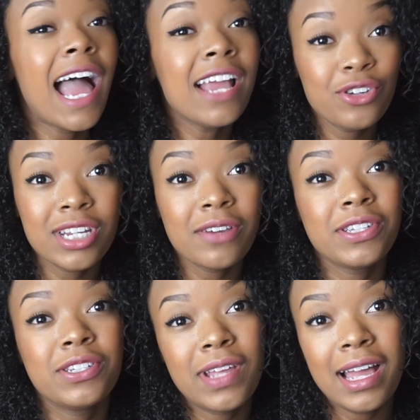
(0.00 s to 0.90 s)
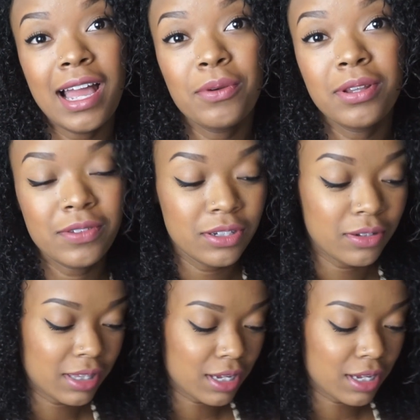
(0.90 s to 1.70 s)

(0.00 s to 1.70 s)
I should definitely do that. I would love to do that.